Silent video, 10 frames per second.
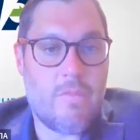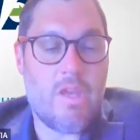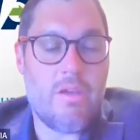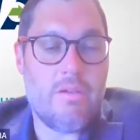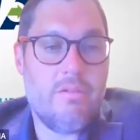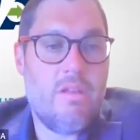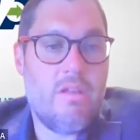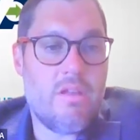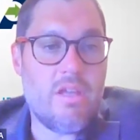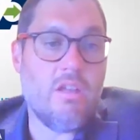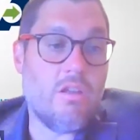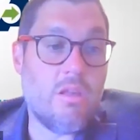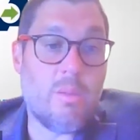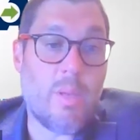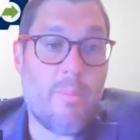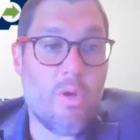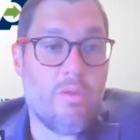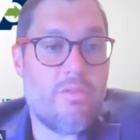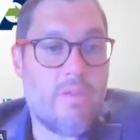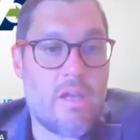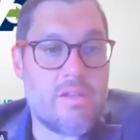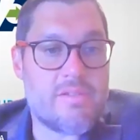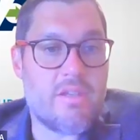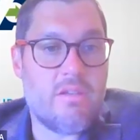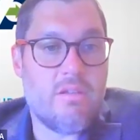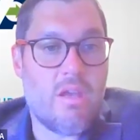Yeah. A little bit of both, honestly.